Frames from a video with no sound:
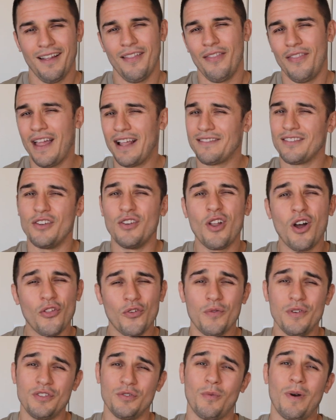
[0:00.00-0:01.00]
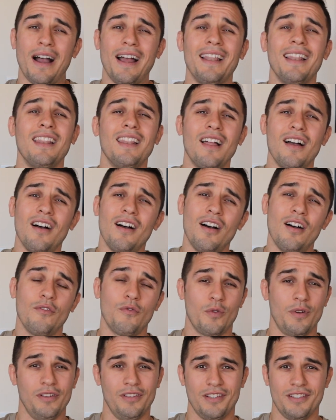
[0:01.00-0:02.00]
That's another reason why I love
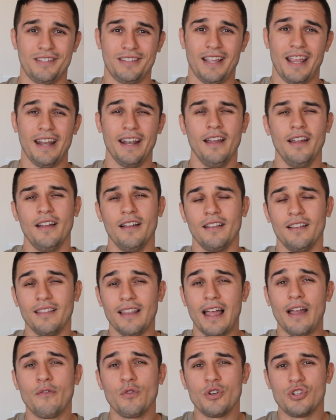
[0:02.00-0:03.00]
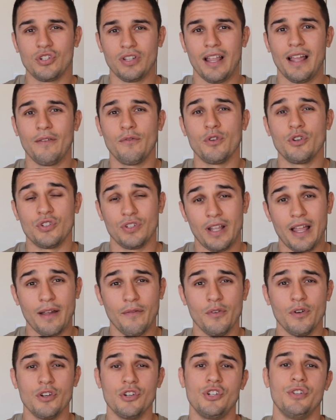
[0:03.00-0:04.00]
real estate. Leverage, leverage,
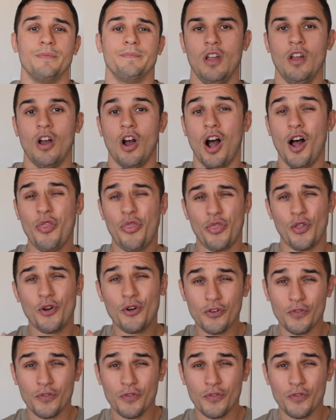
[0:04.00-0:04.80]
leverage. A third